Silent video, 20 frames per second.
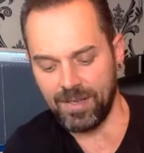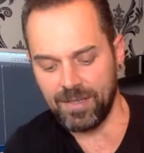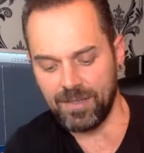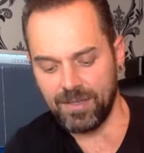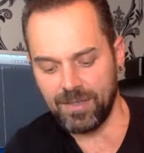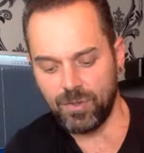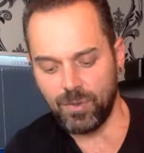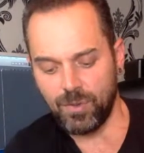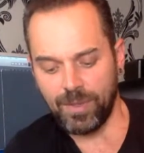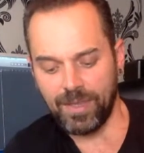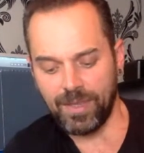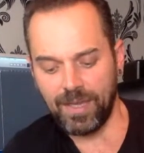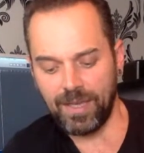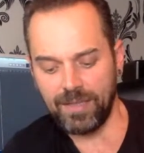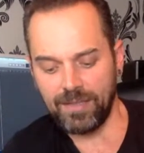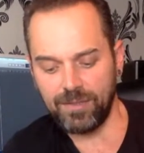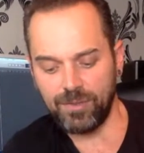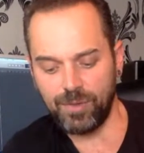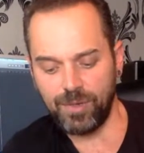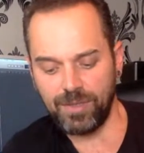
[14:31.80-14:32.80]
So it
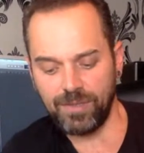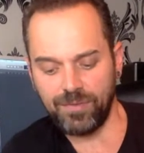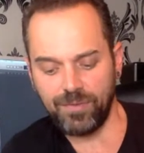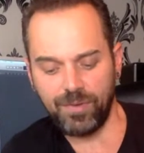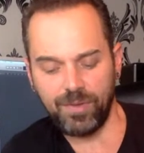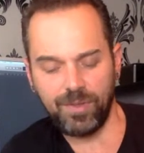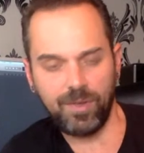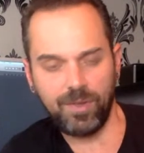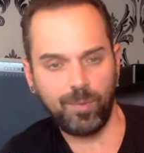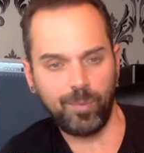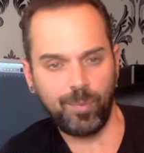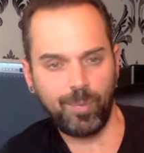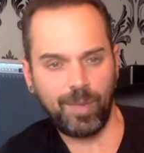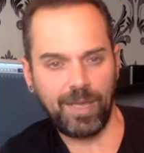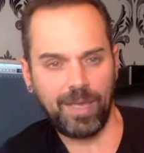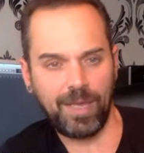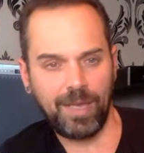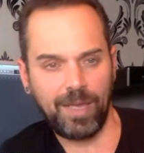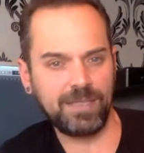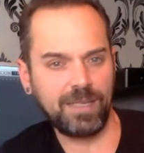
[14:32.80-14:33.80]
can transfer your
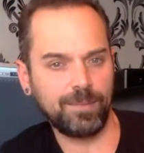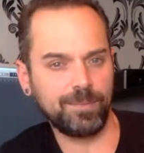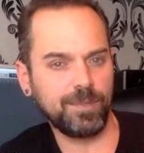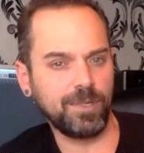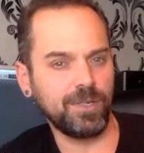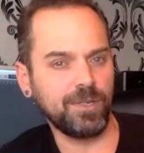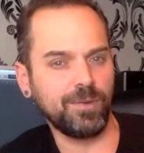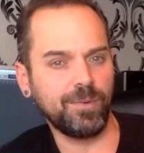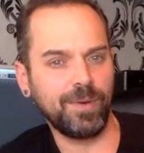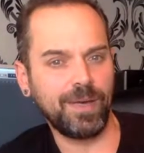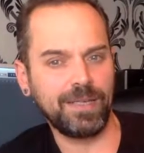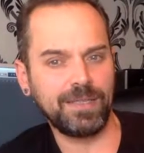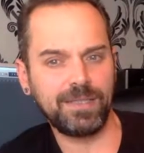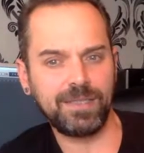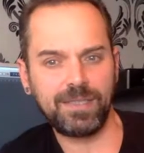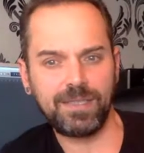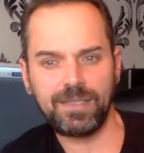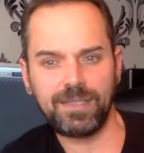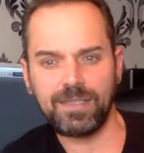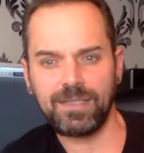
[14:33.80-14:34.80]
playing subtle
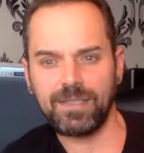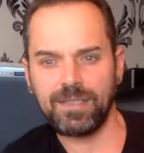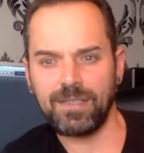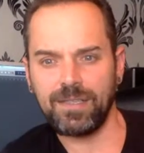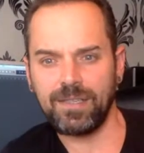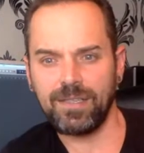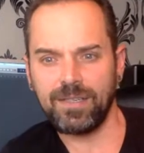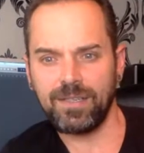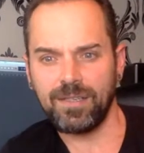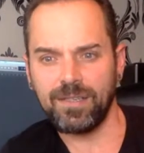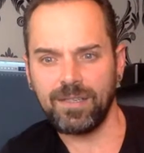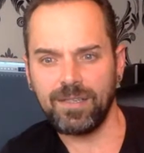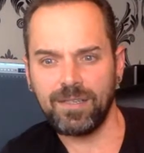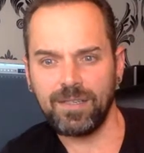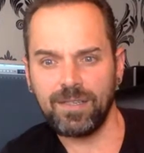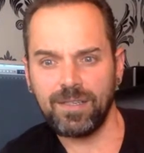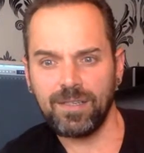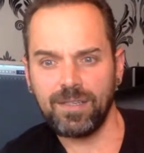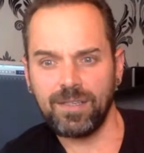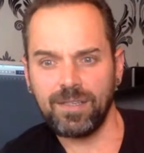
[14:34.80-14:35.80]
nuances
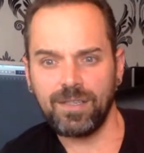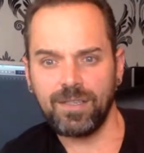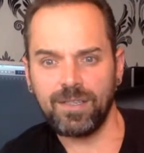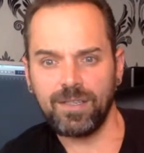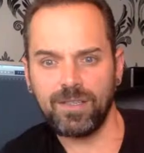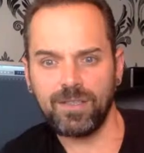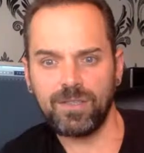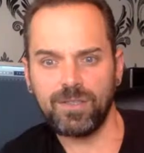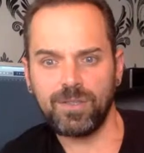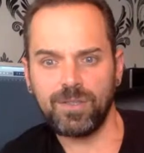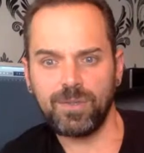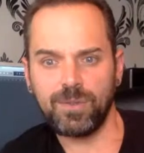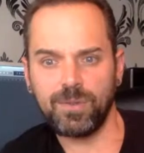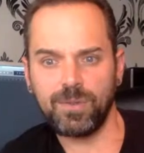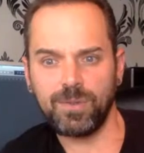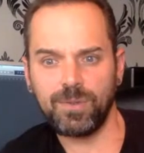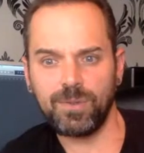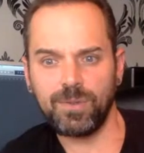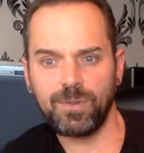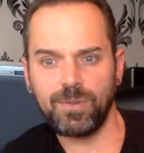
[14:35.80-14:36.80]

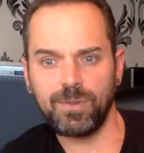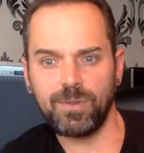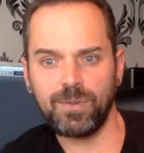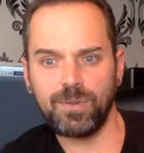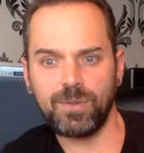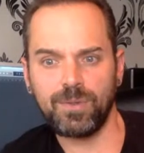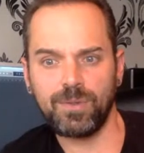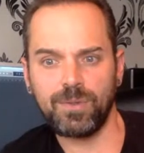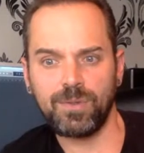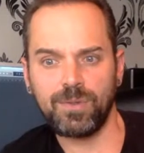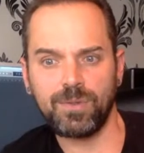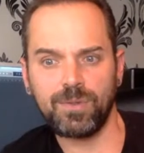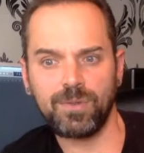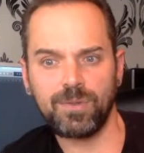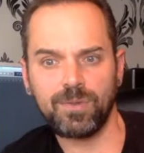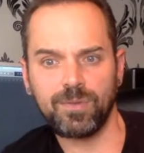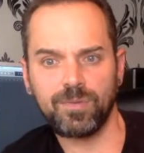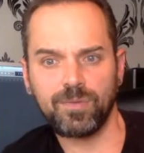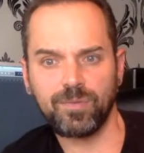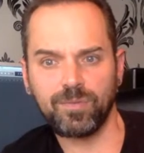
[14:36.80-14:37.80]
to
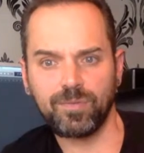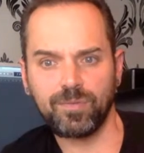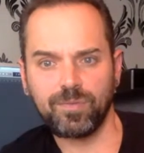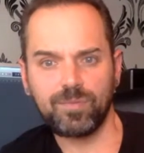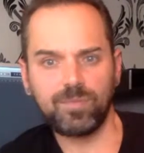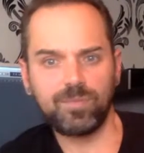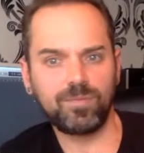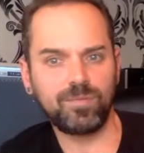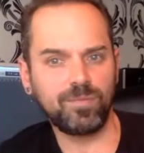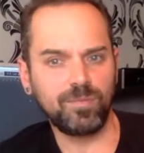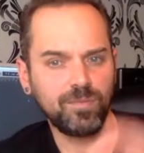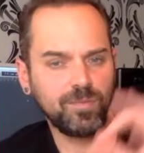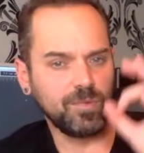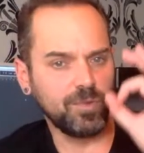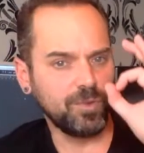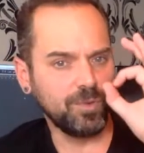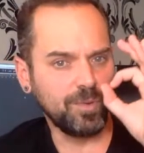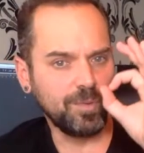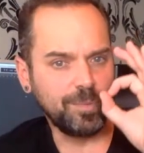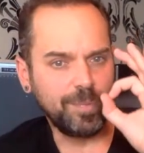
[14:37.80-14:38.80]

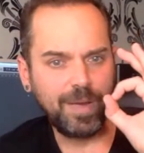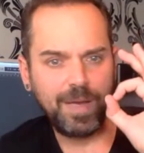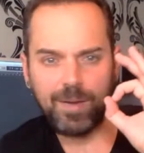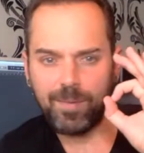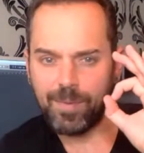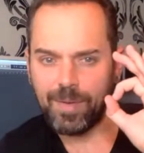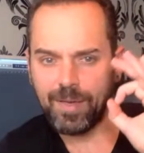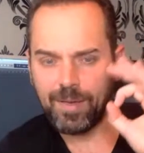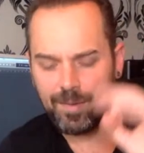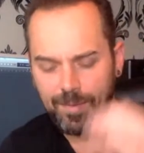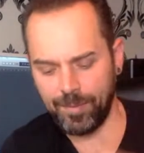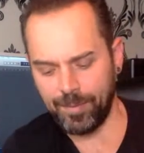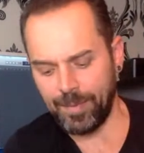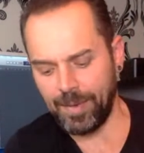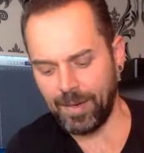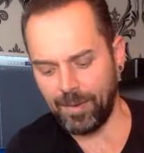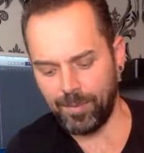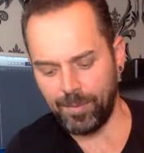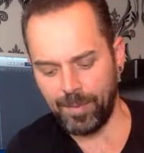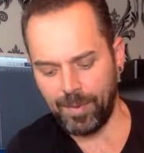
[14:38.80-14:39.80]
the very,
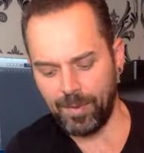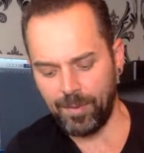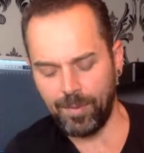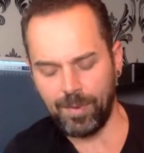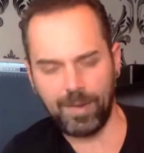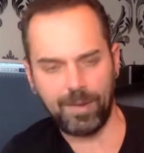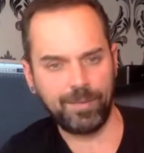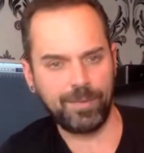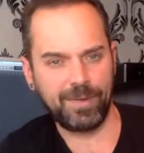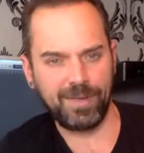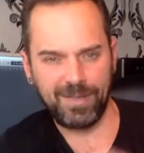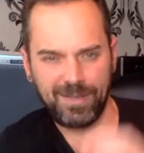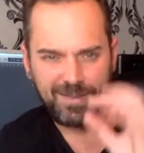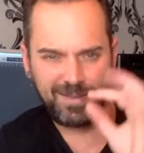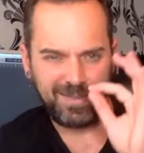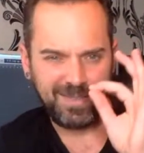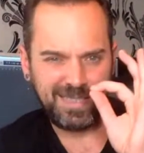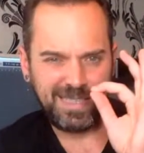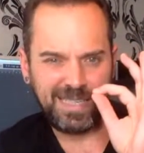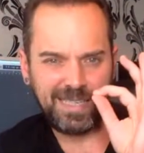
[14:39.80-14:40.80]
very, very, very
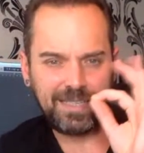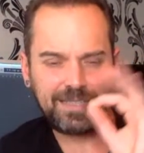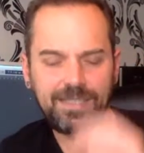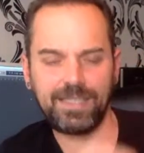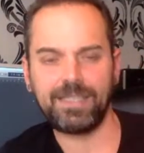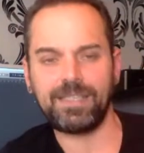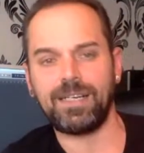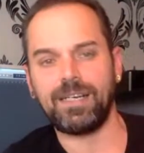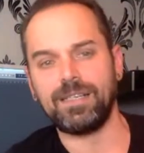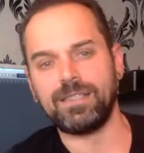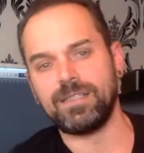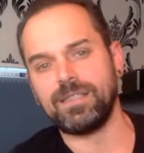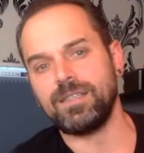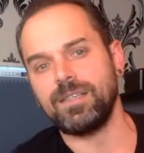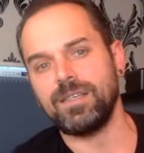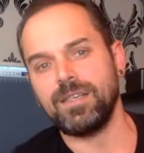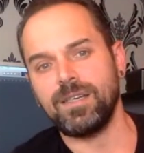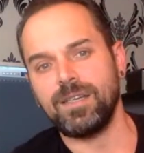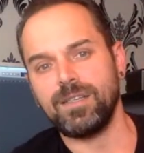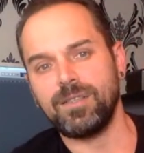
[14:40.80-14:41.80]
little
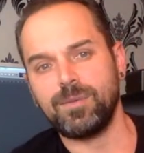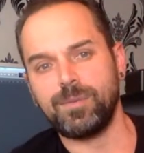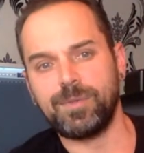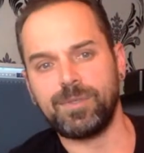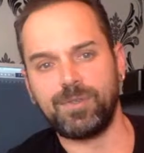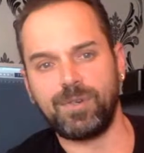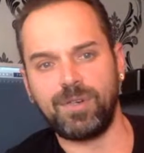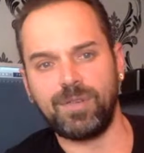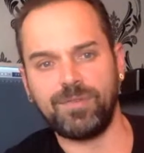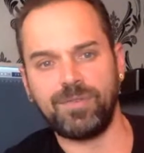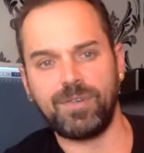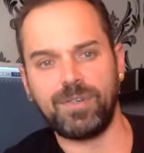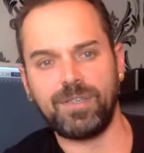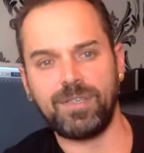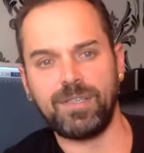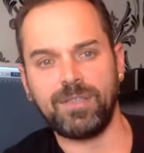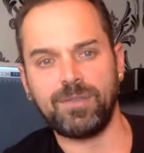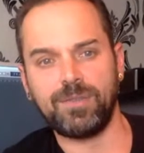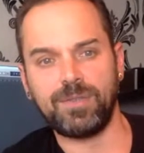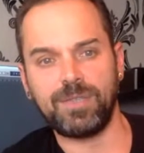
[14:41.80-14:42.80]
details to be transferred
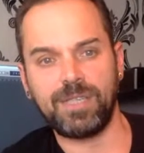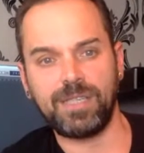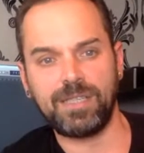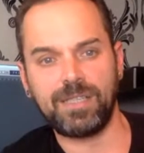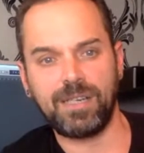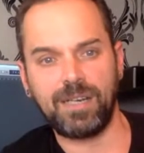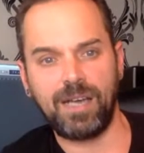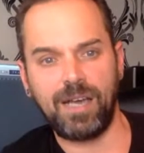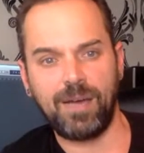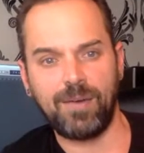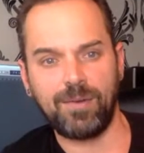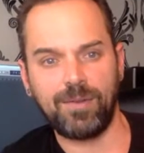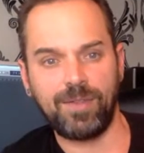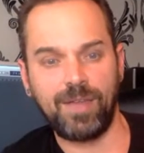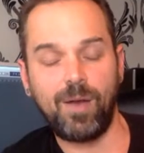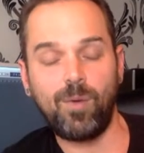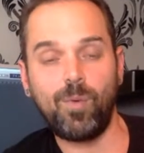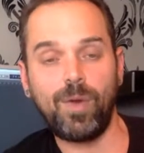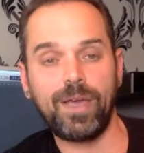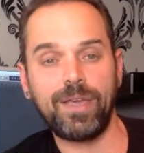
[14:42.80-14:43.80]
into digital audio.
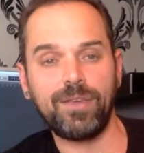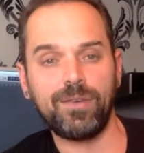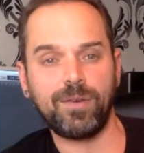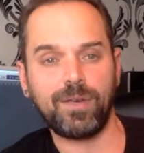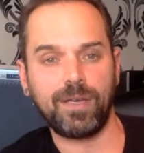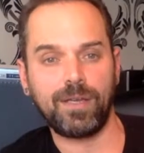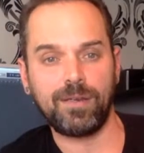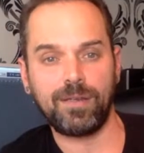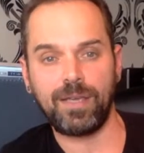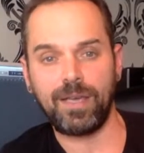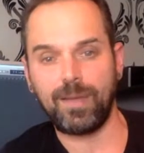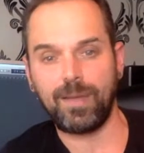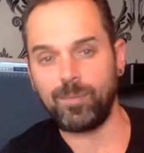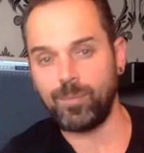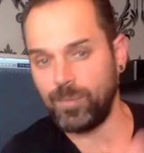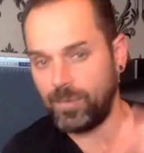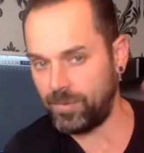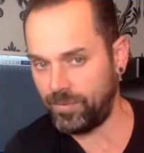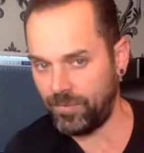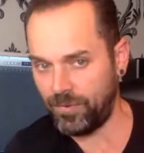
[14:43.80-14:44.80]
That way you can
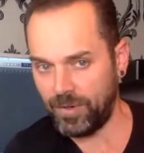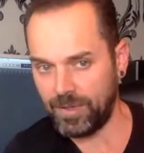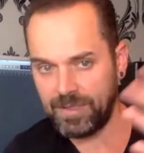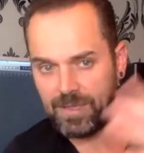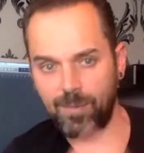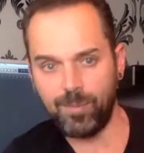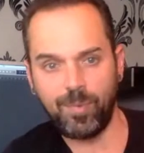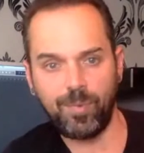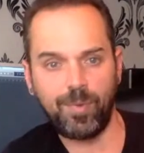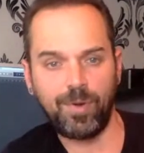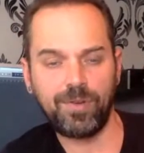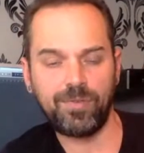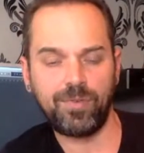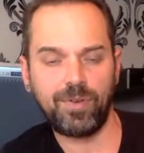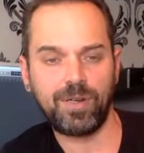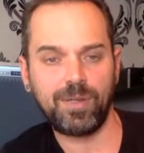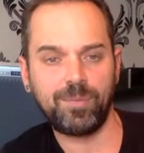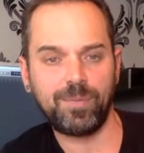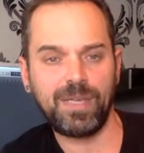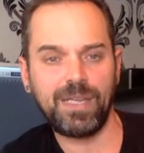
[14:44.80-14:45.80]
get, for example,
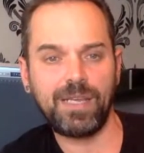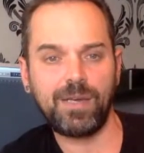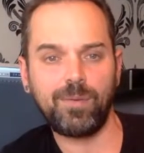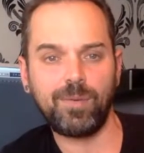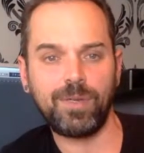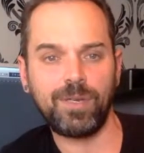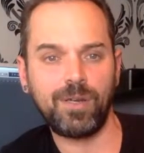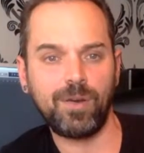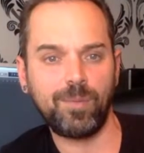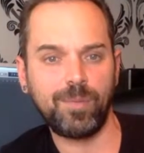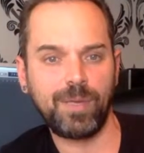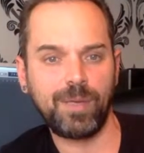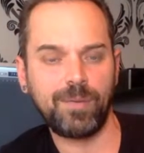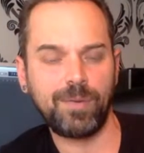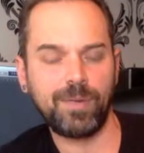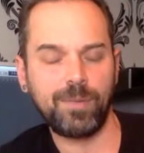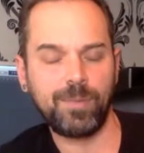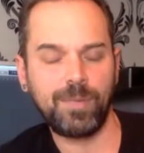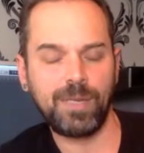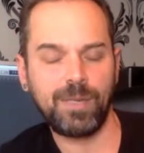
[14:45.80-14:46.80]
polyphonic MIDI with no
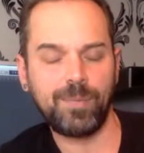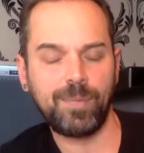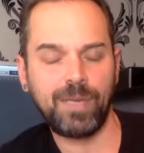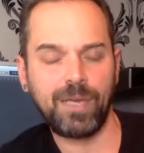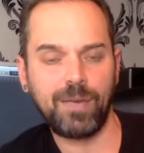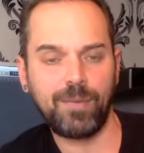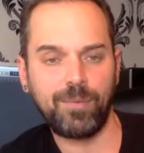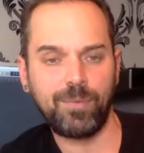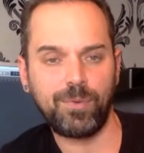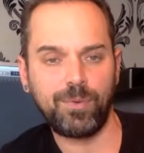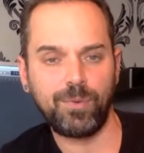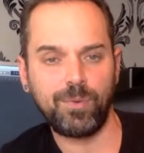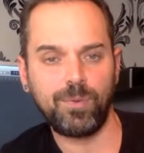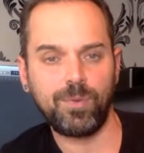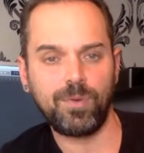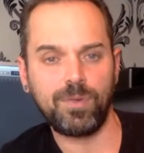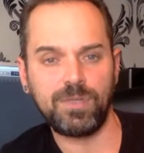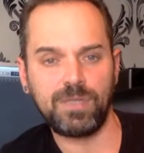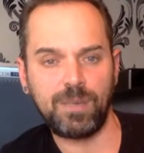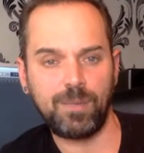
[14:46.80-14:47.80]
MIDI pickup through
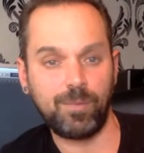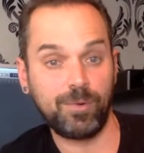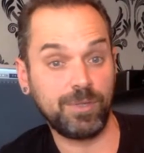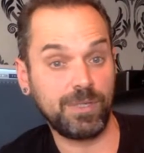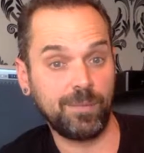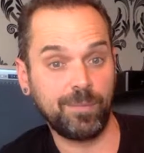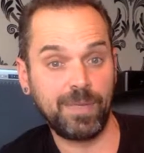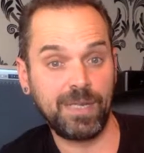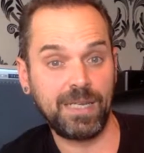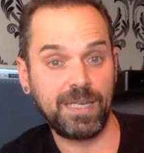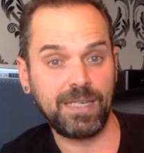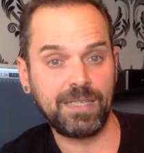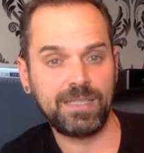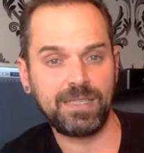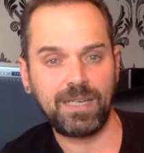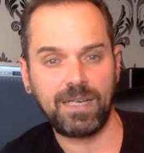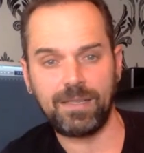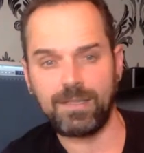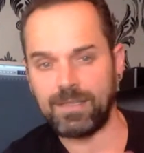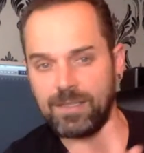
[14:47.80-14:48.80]
Jamboree MIDI
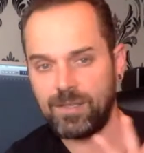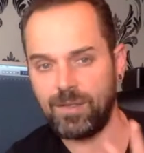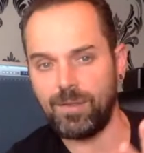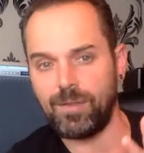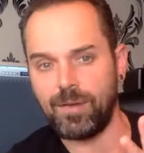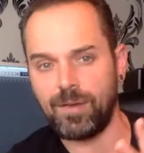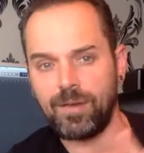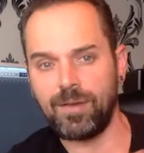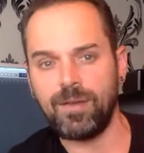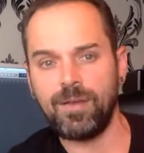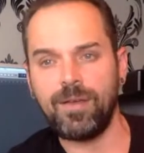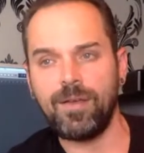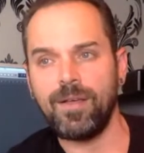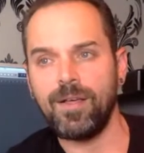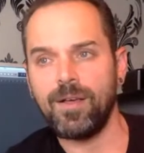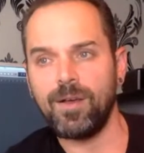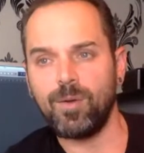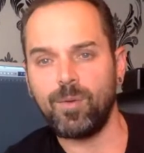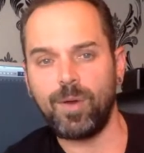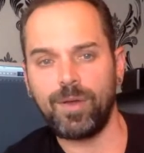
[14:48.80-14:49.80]
guitar or something
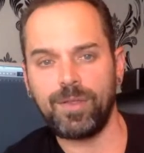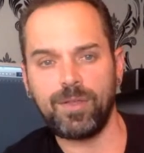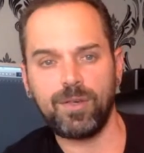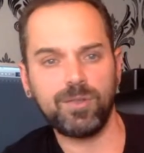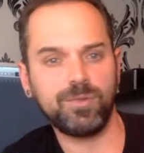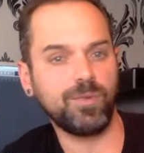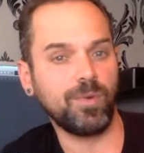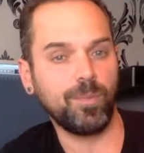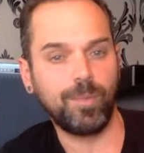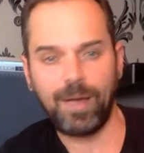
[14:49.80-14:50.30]
quite useful.